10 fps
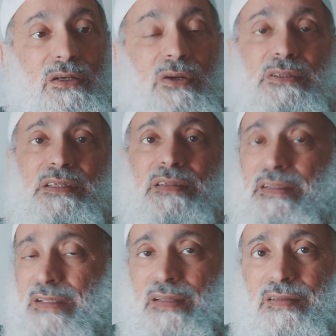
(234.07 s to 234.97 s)
causing
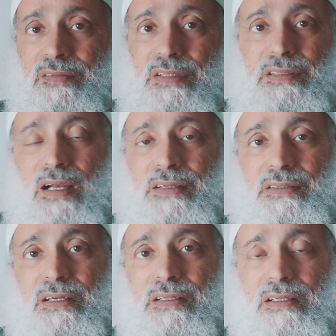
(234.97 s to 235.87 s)
the death and
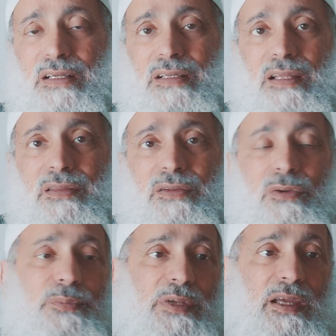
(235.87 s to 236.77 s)
destruction in
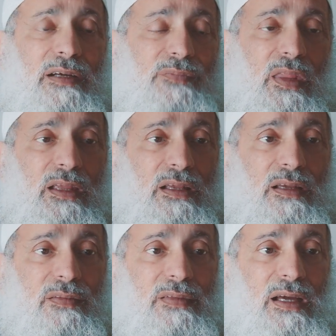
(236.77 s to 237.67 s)
Ethiopia
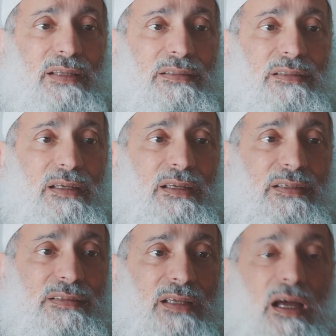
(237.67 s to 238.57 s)
that
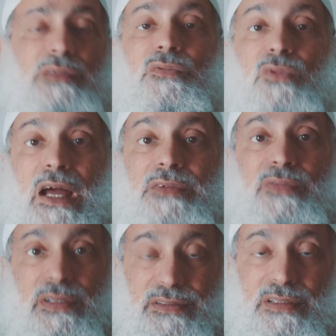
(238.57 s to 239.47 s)
is
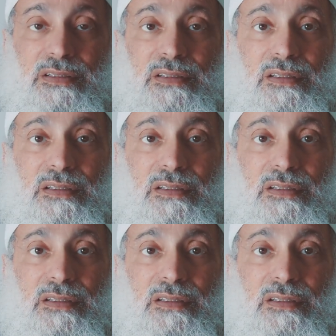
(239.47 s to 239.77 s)
unrivaled.